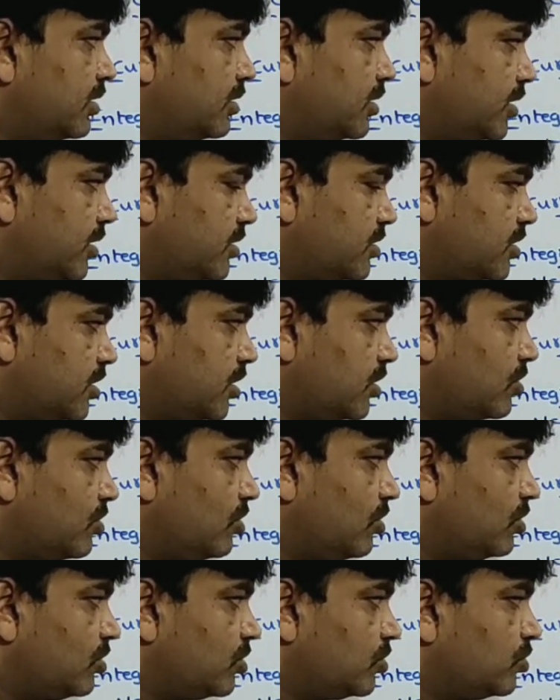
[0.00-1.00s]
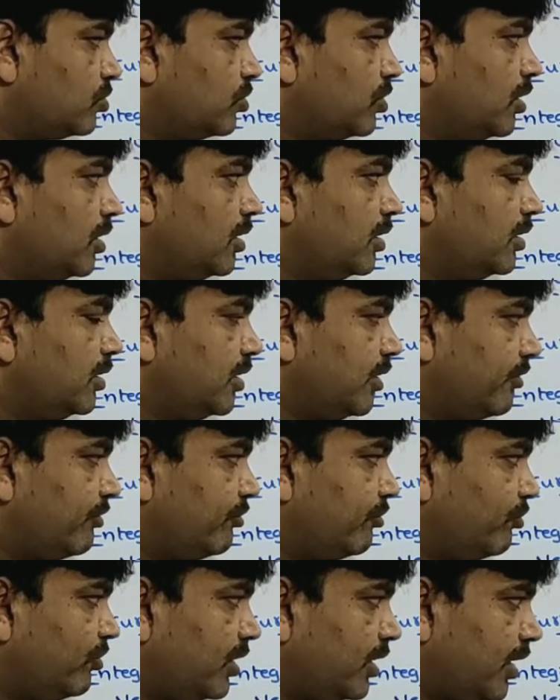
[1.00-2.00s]
that is equal to
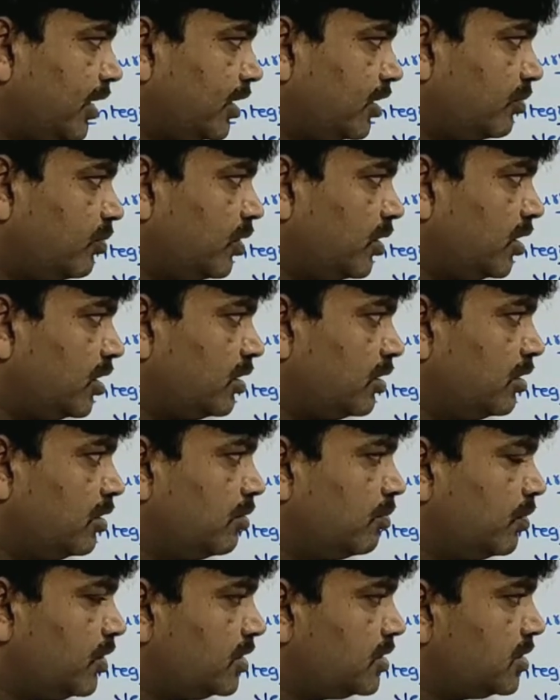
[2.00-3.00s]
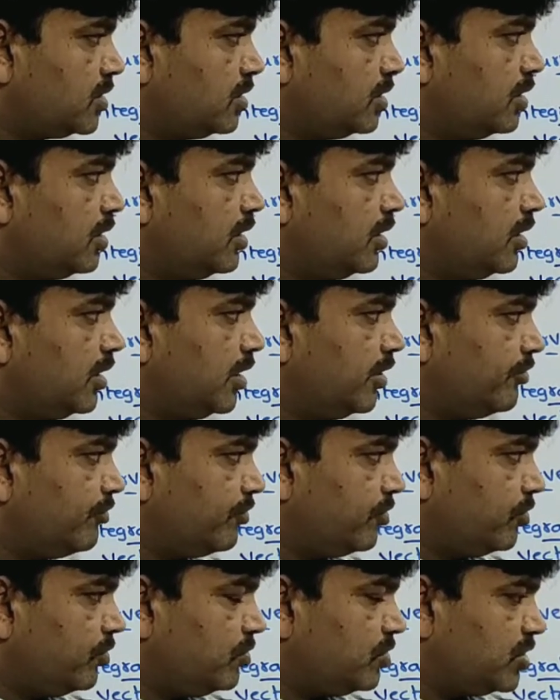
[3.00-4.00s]
f1 I bar plus
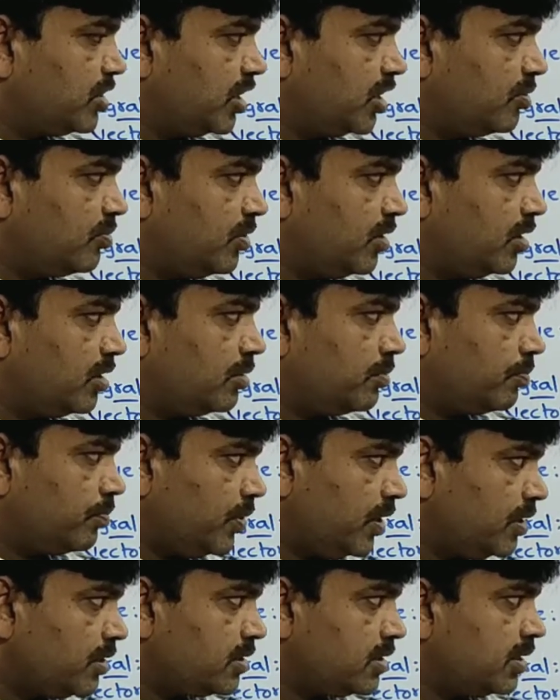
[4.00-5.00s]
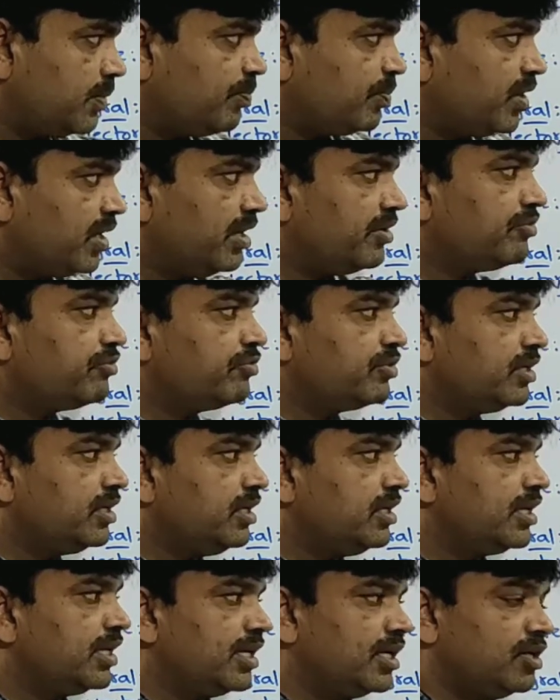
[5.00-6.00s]
f2 j bar plus
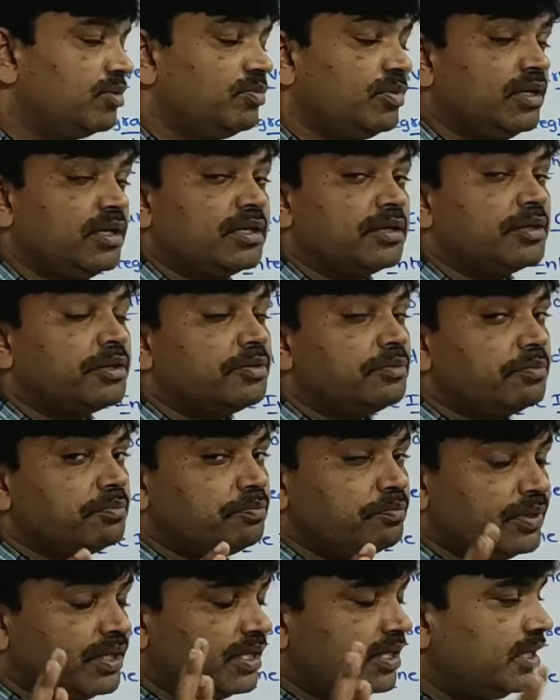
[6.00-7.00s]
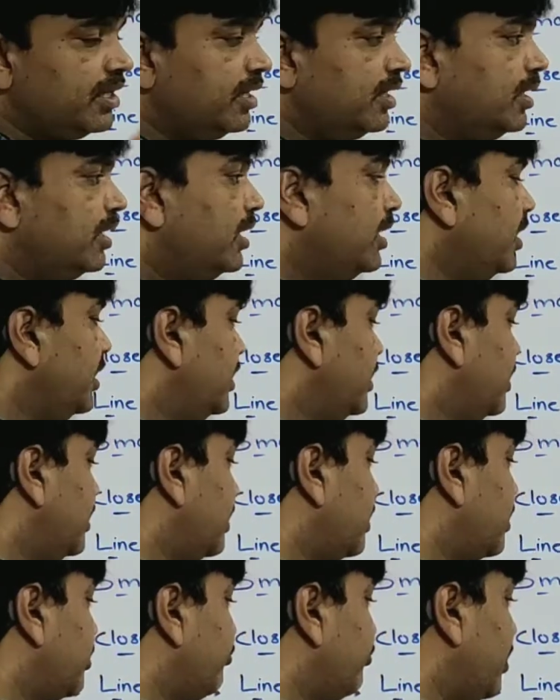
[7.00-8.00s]
f3 k bar be
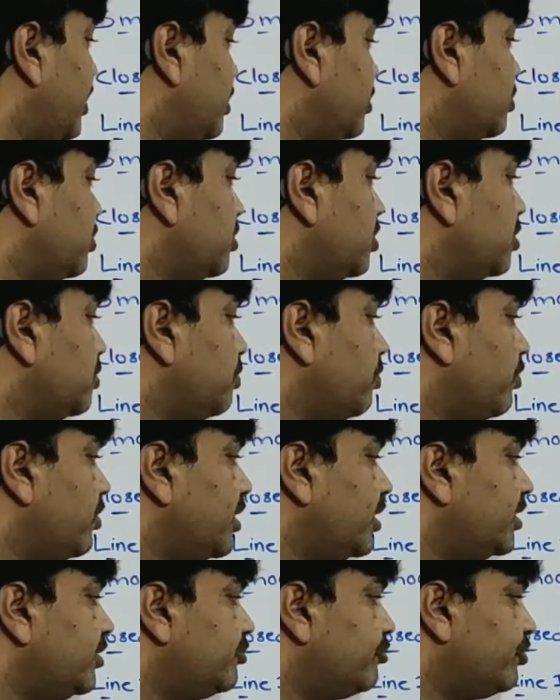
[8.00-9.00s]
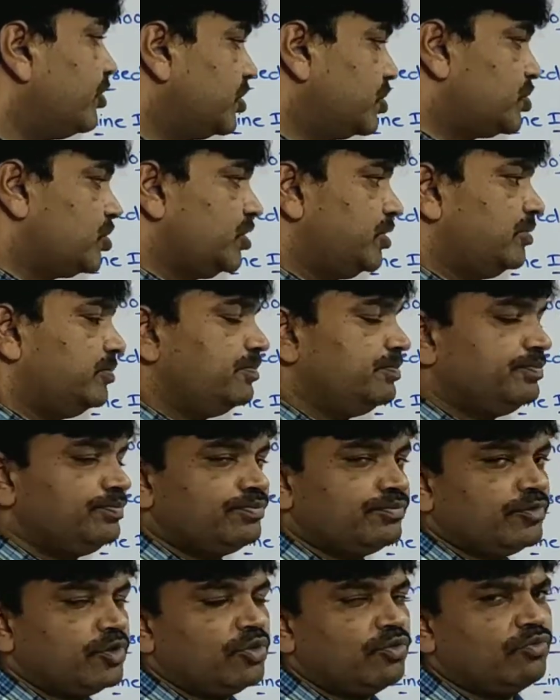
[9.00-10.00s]
a vector point function.
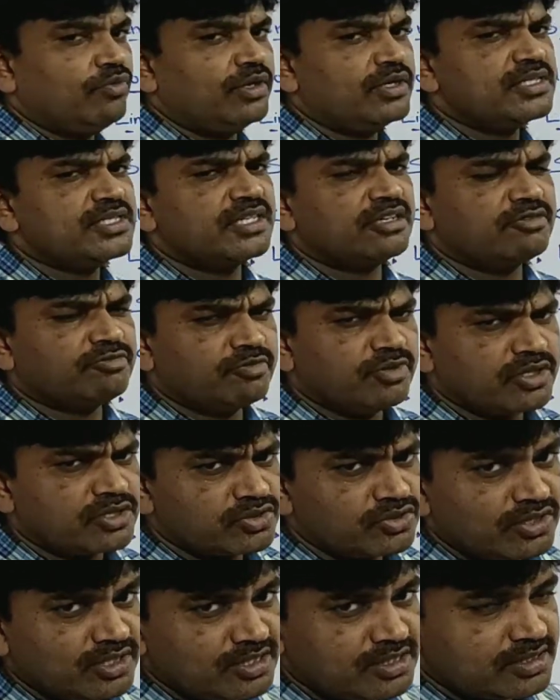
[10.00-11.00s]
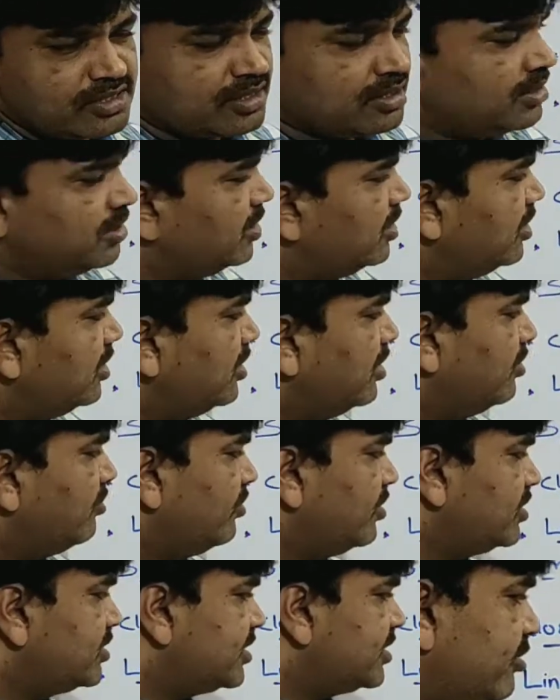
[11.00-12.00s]
What is f bar, students?
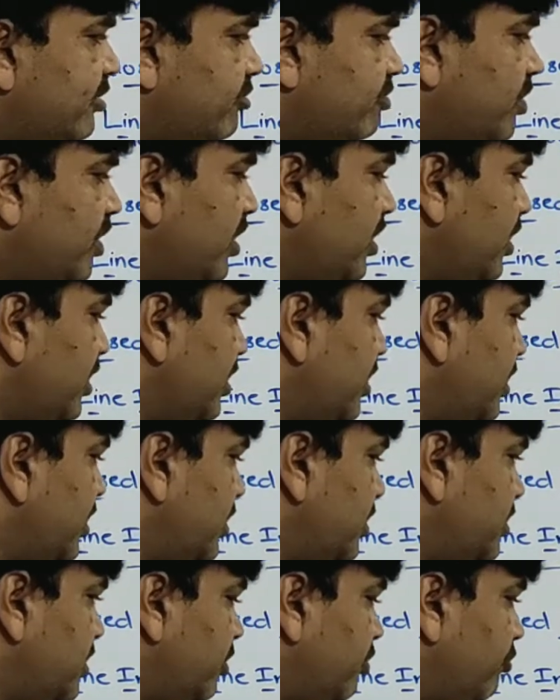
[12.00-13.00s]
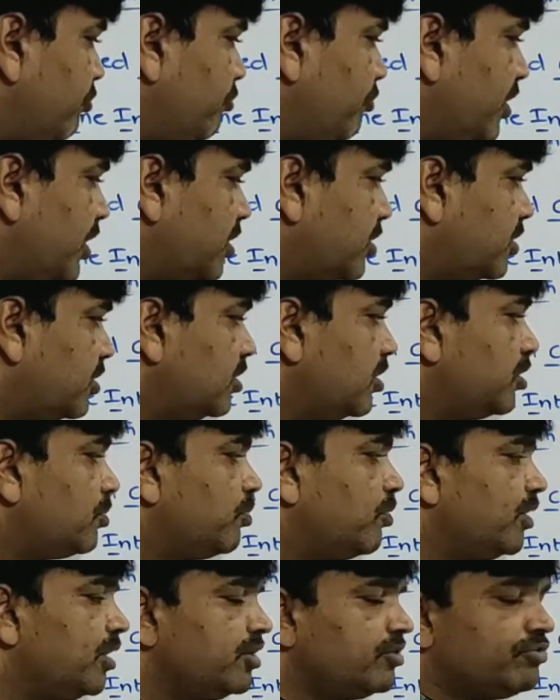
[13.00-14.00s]
What f bar? Is a vector
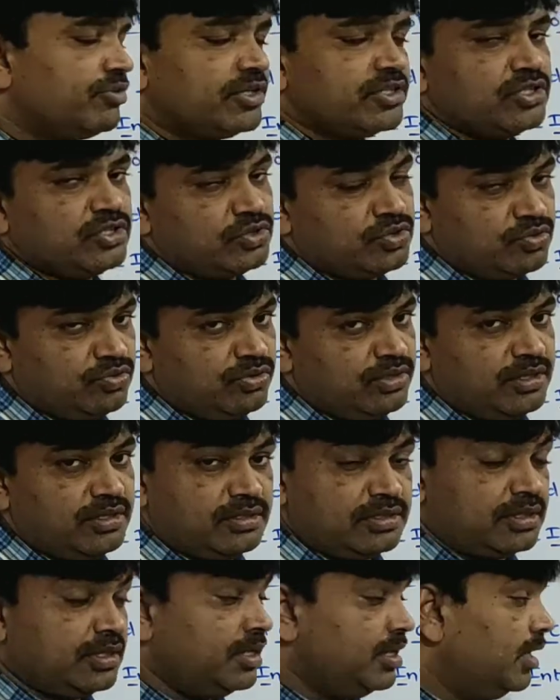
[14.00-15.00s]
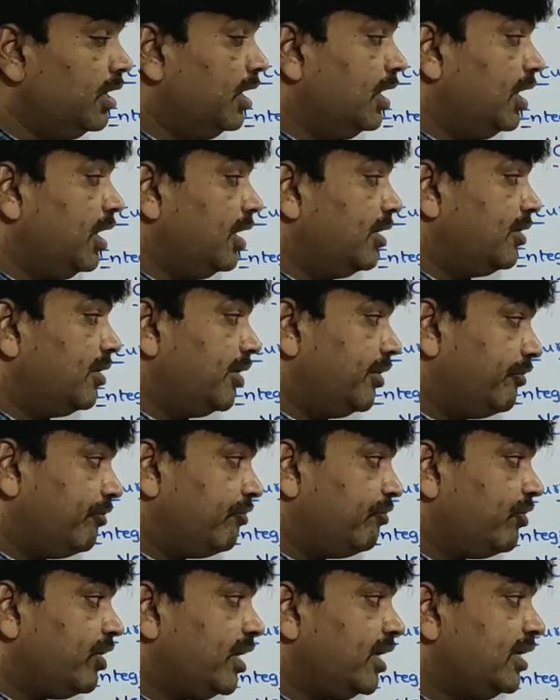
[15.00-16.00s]
point function, students, and
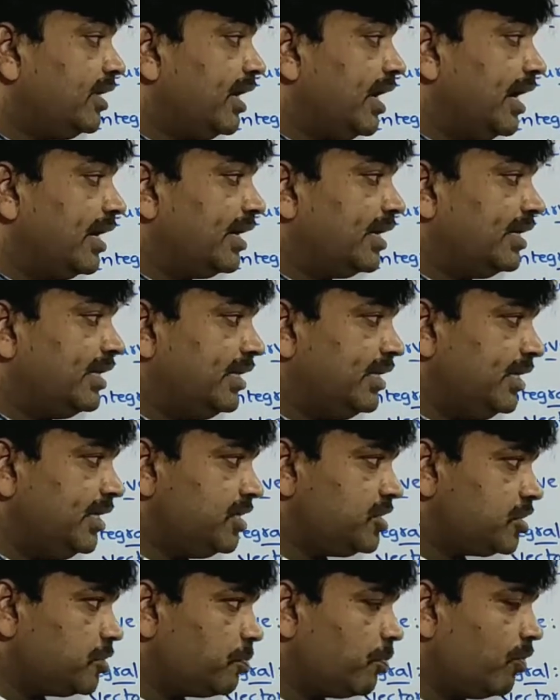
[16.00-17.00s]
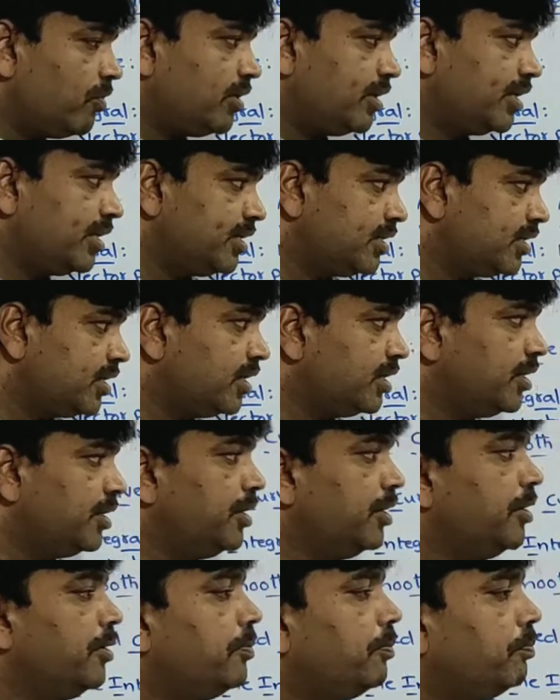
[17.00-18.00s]
defined at each point
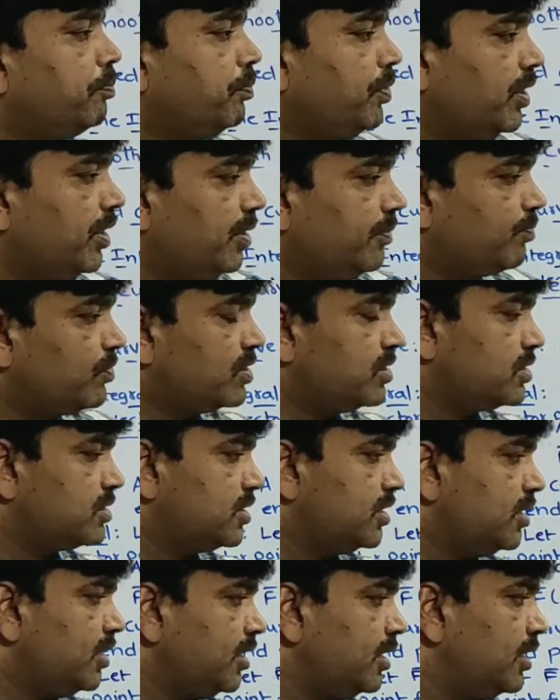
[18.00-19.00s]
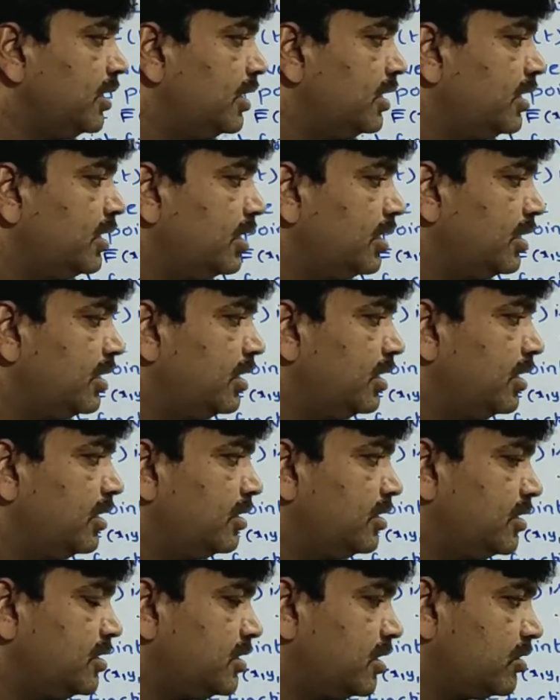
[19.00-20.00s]
P. Say
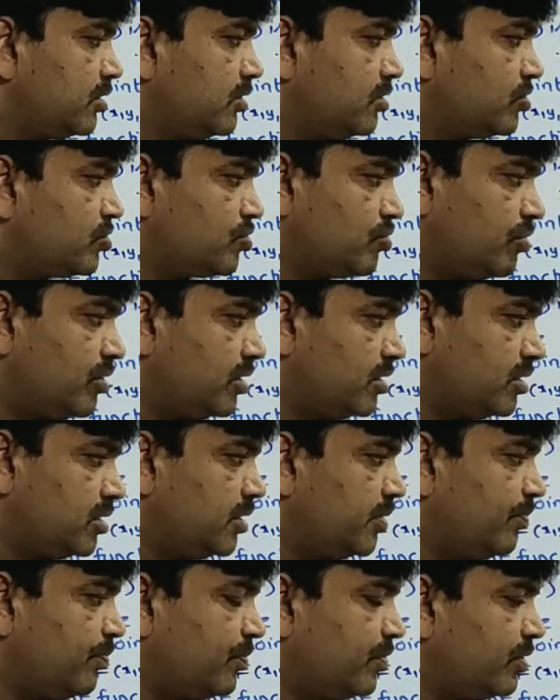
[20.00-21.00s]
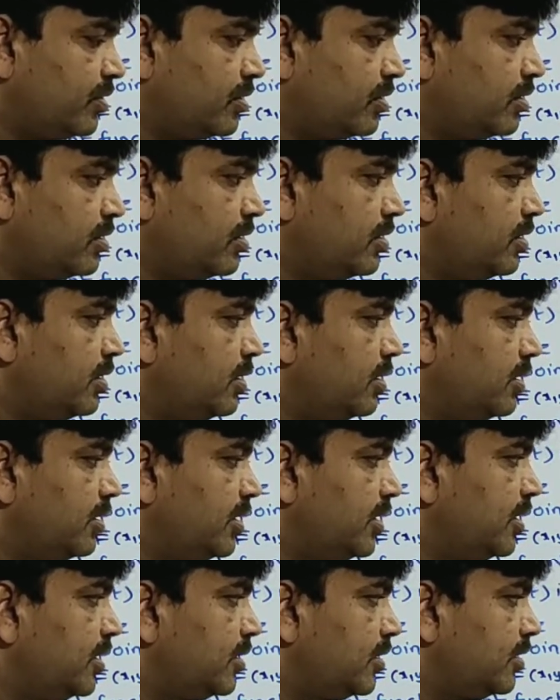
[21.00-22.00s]
this is the curve, students.
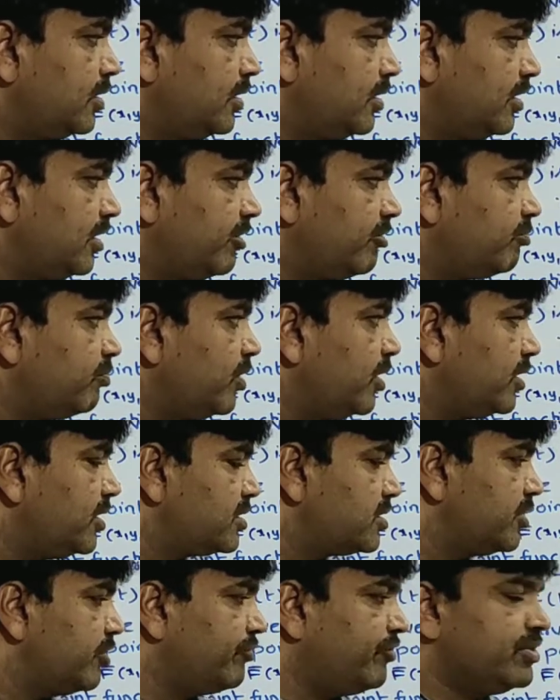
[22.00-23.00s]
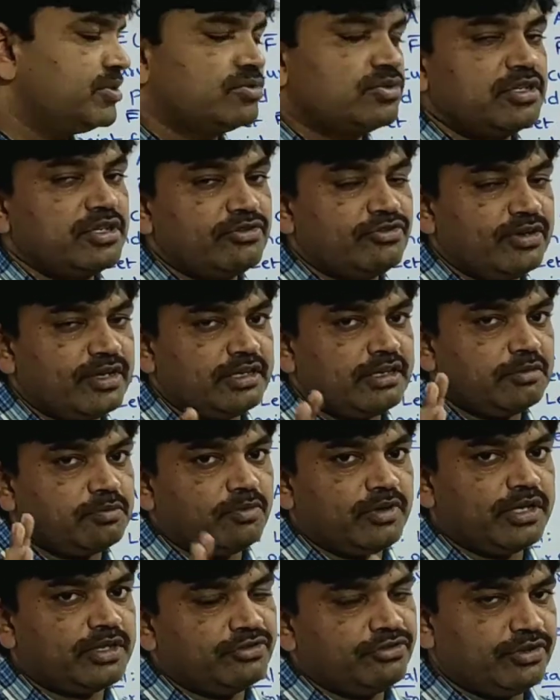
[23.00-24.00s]
Here f bar is defined, students, vector
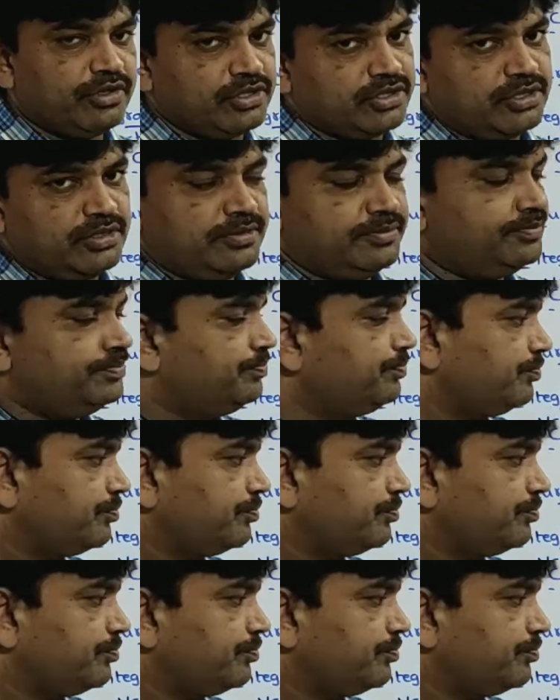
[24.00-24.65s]
point function